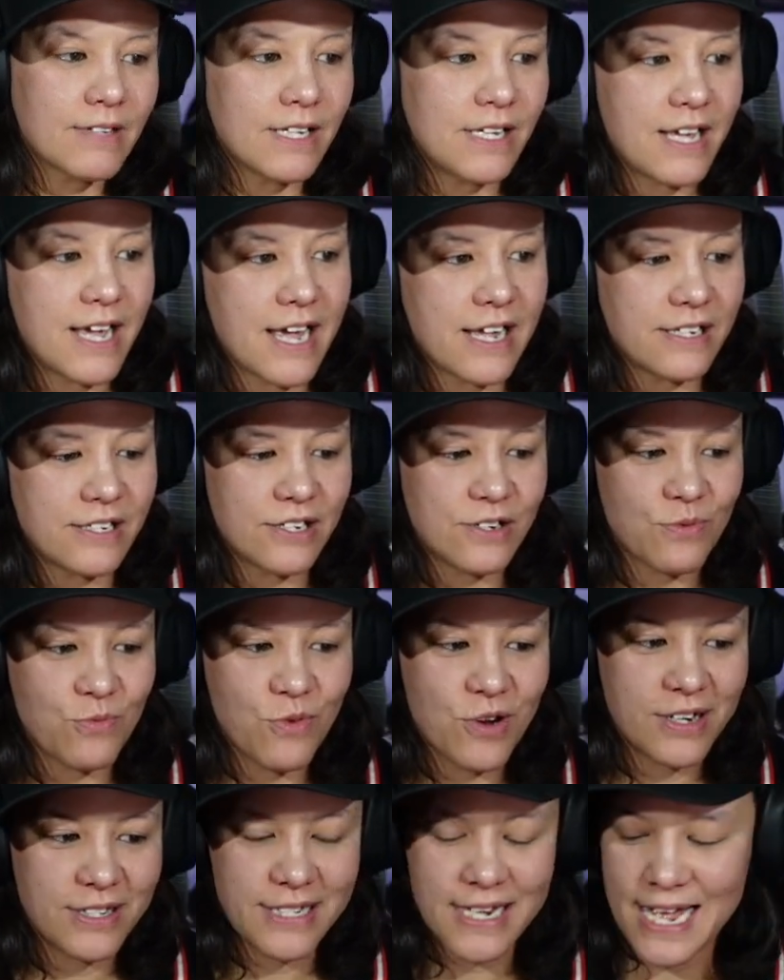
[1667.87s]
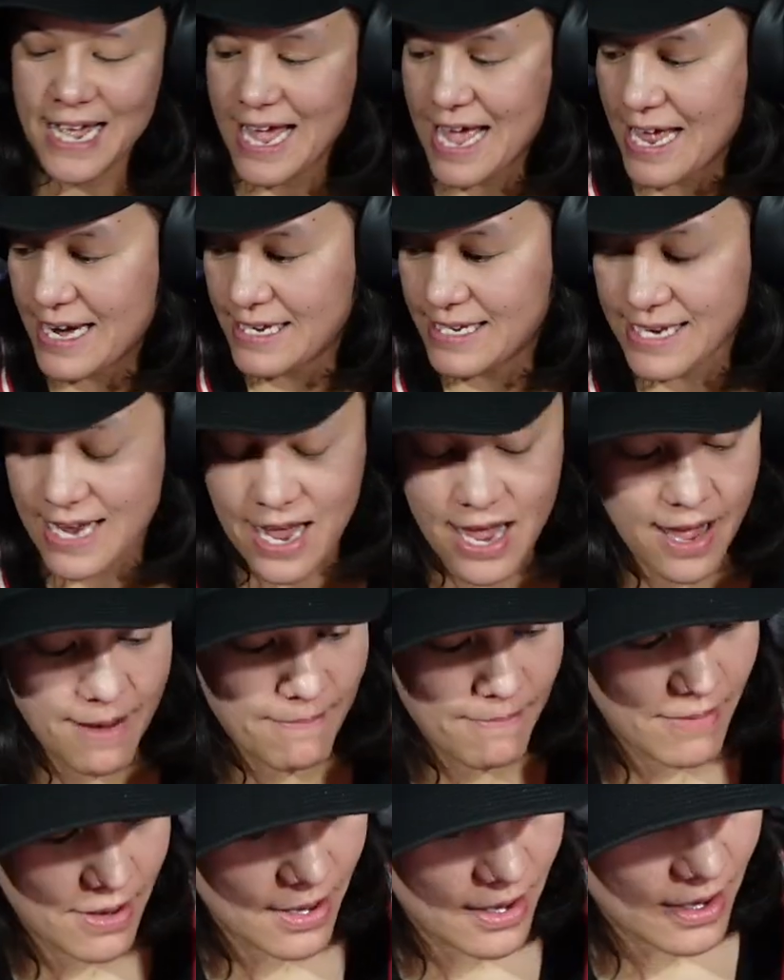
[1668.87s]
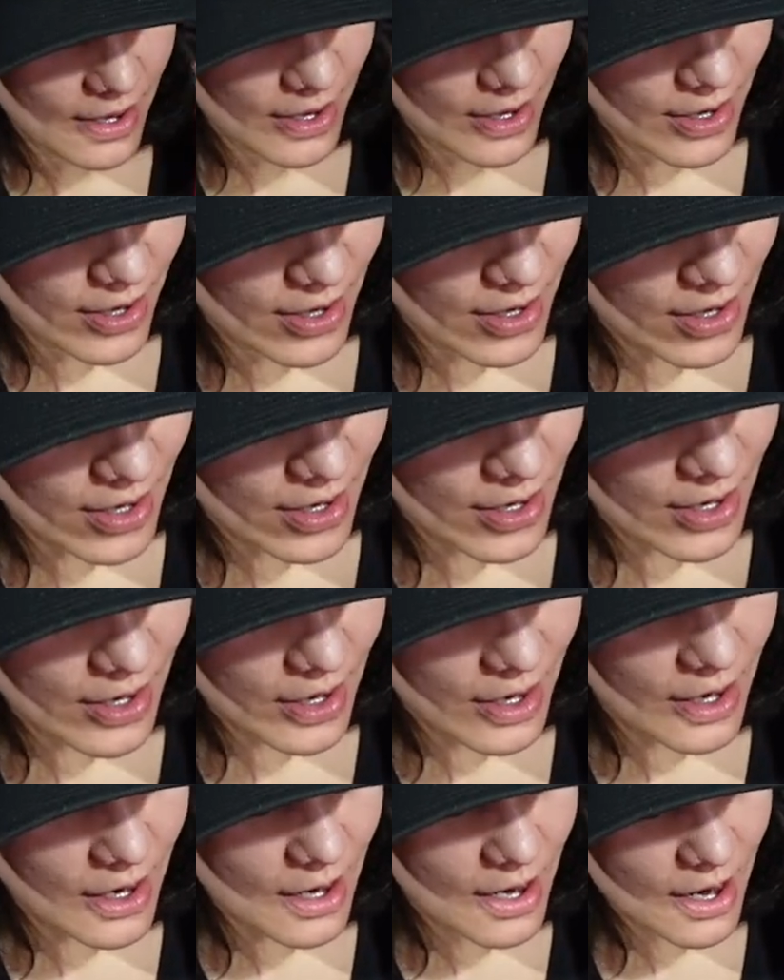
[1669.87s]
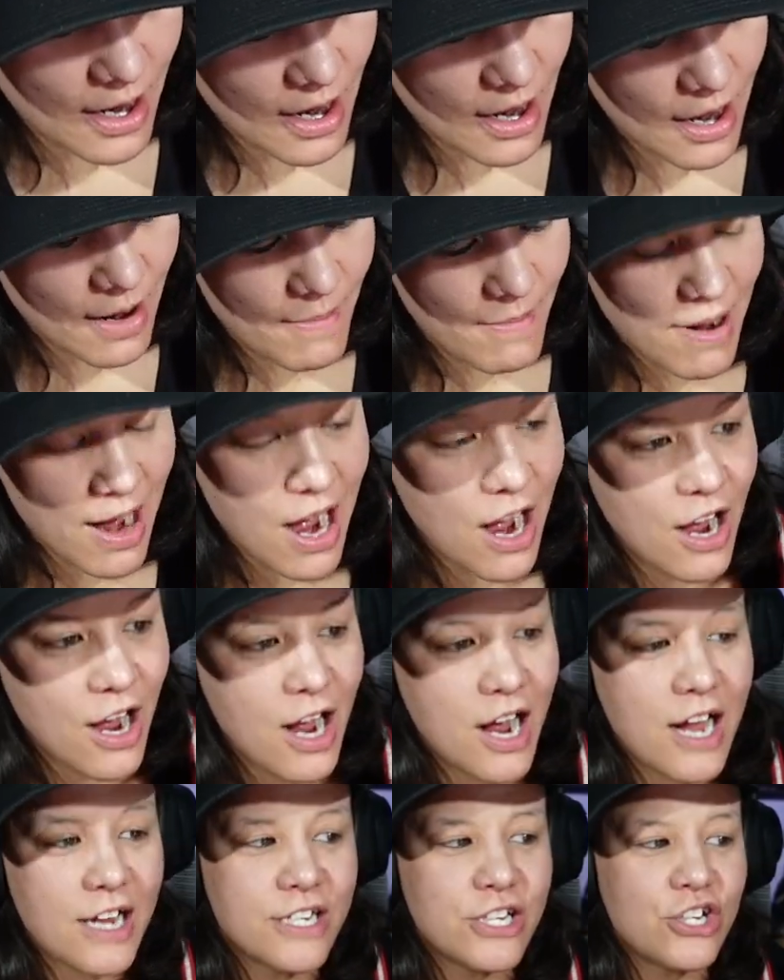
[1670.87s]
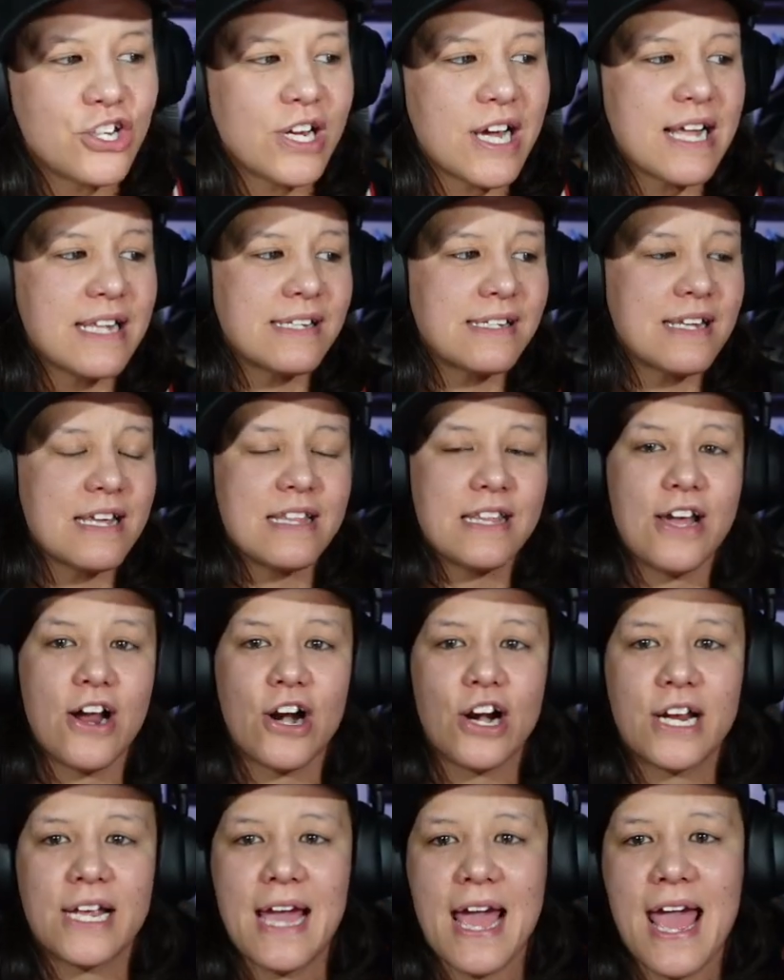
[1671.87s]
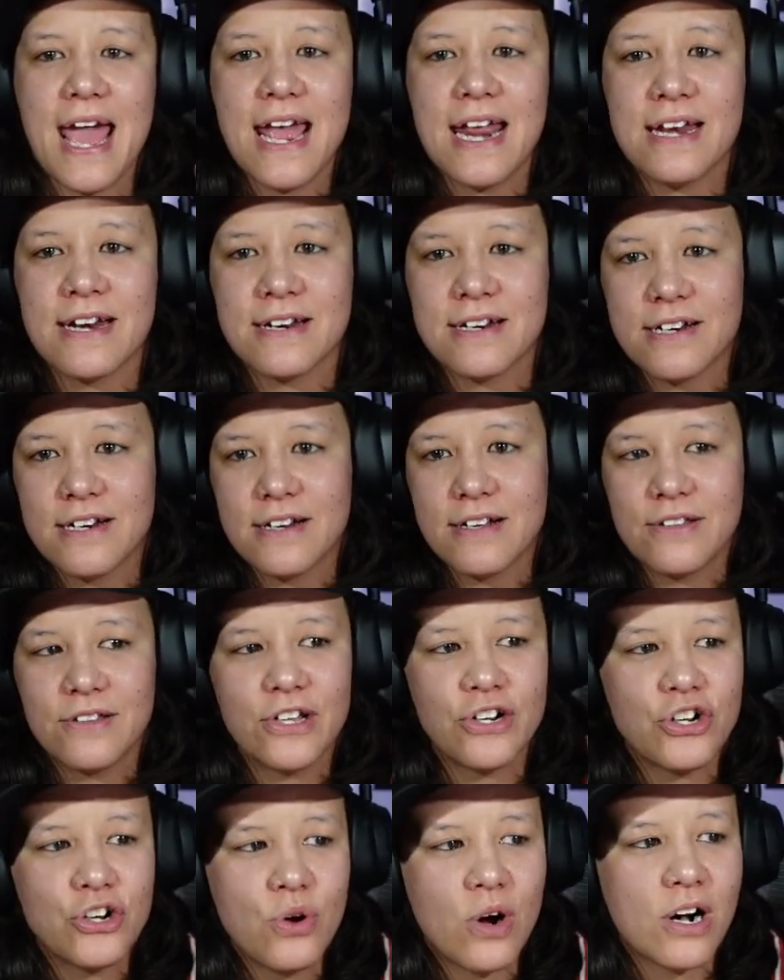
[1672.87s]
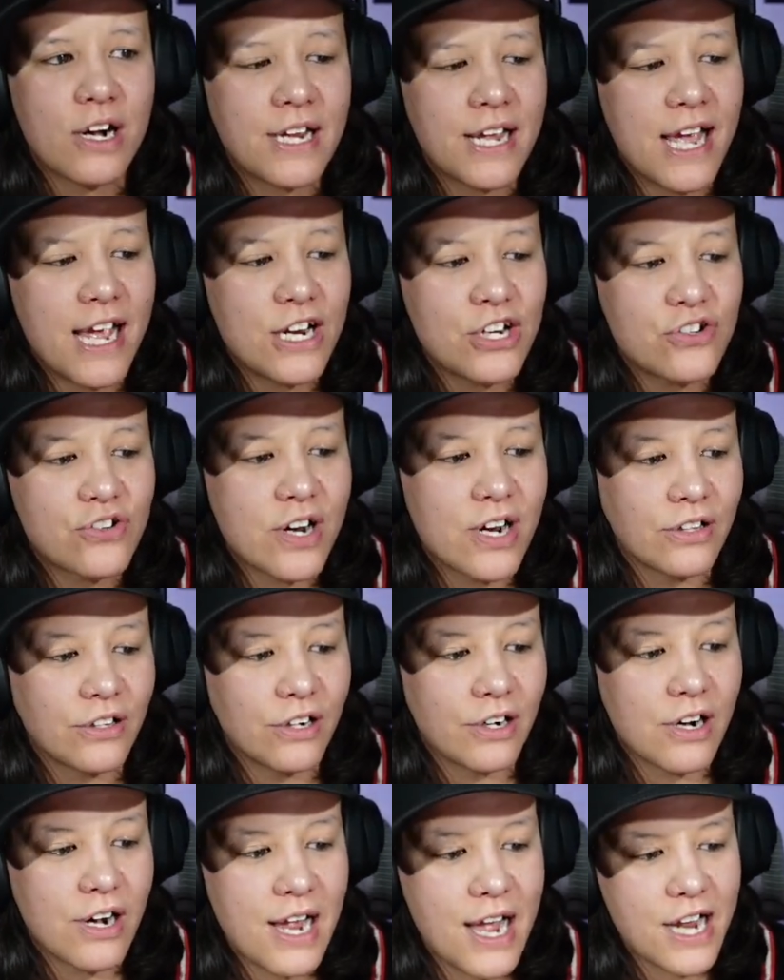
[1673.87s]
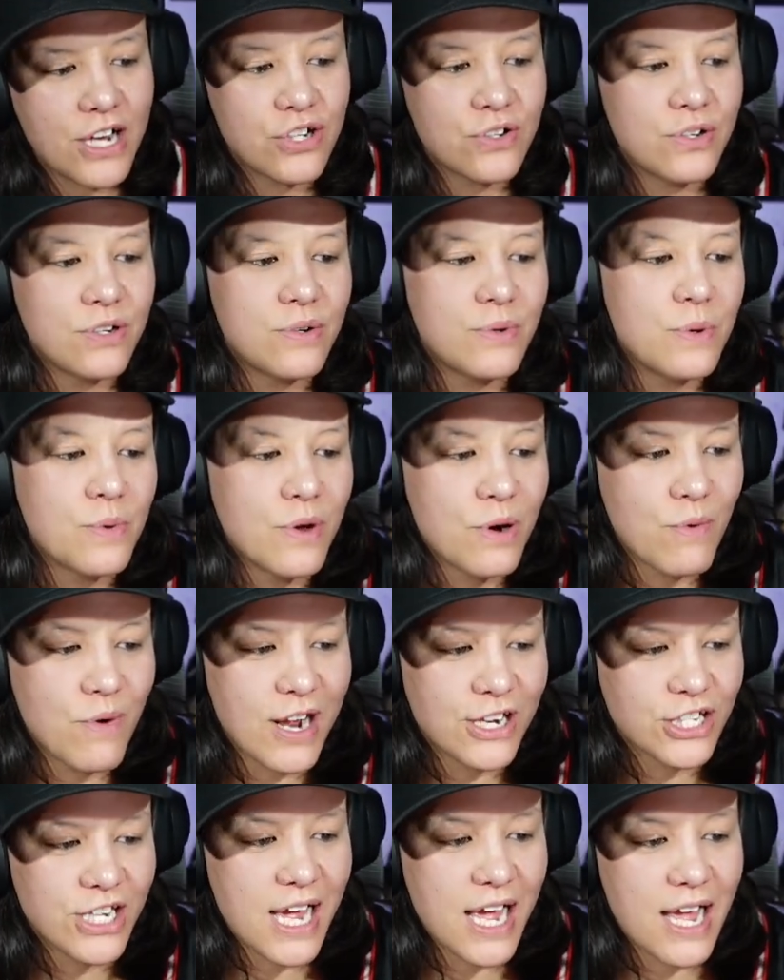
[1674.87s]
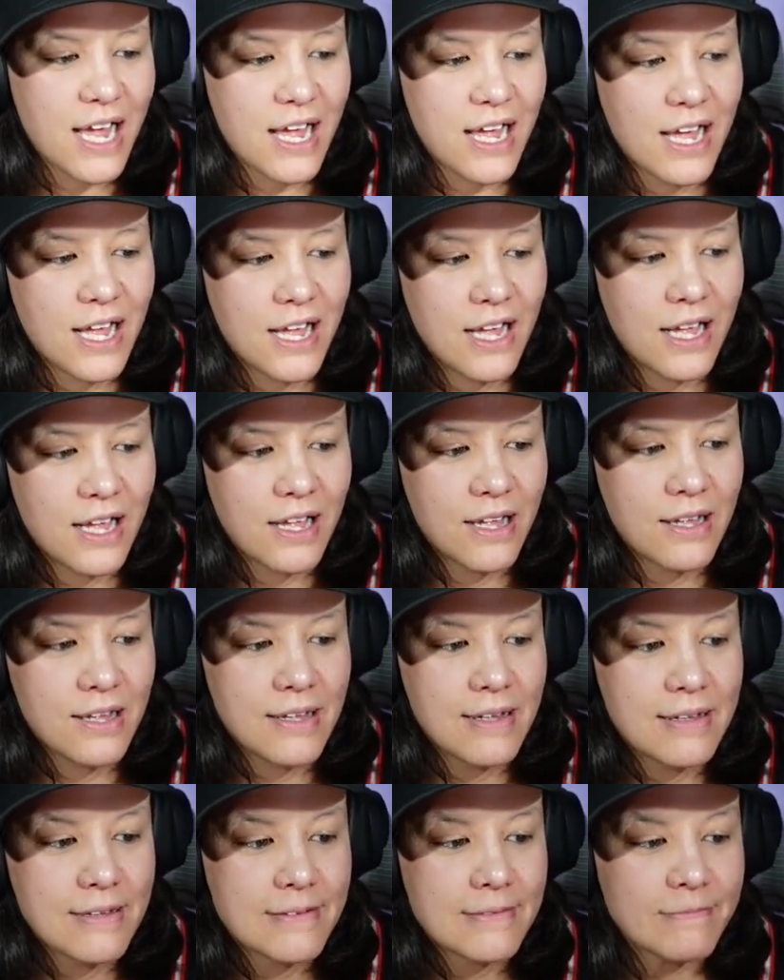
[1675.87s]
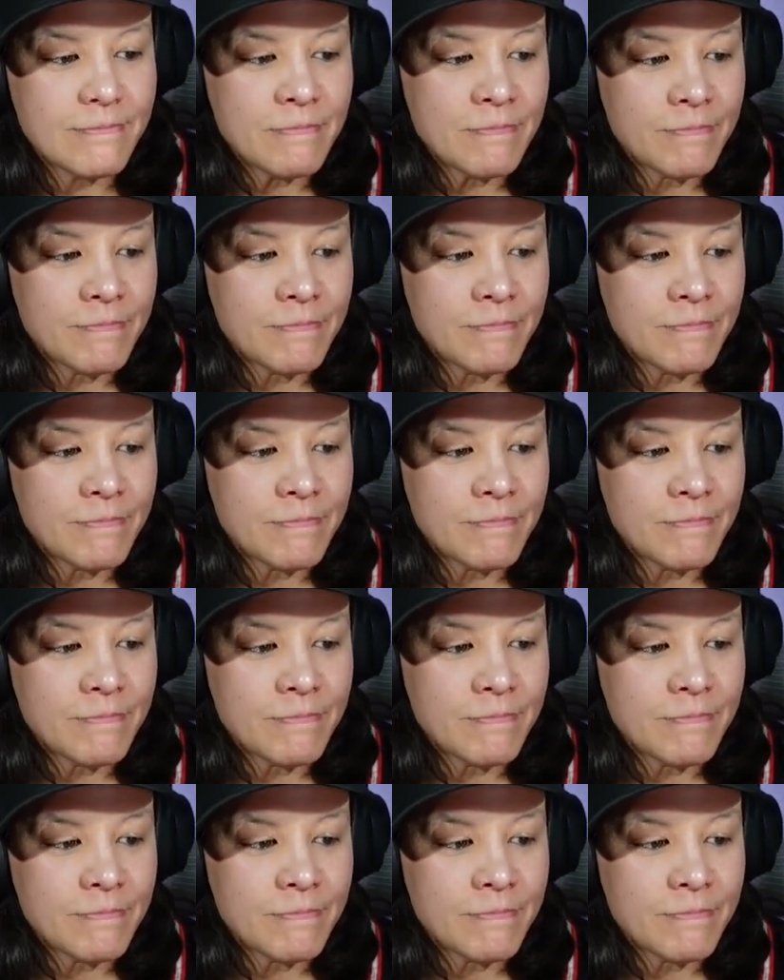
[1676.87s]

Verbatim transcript: Yes, one day at a time. Um, uh, did you guys see the Arcane the new Arcane trailer. Actually, do we want to watch that?